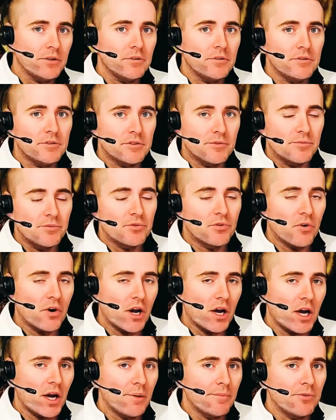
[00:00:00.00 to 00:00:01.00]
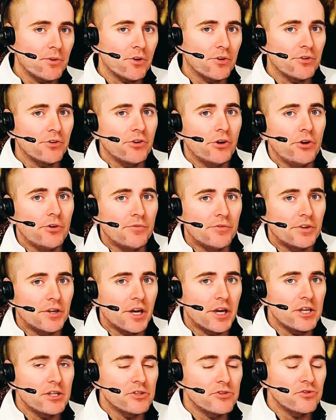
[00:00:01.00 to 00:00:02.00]
subscribe, turn your
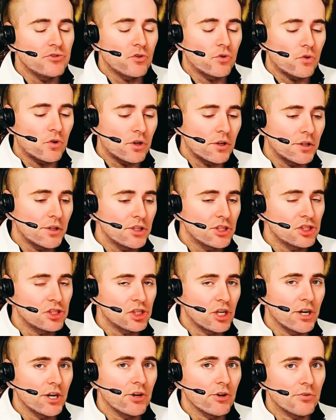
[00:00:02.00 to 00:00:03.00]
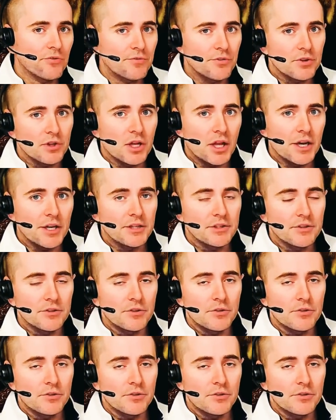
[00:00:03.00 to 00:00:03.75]
notifications on, share if you'd like to,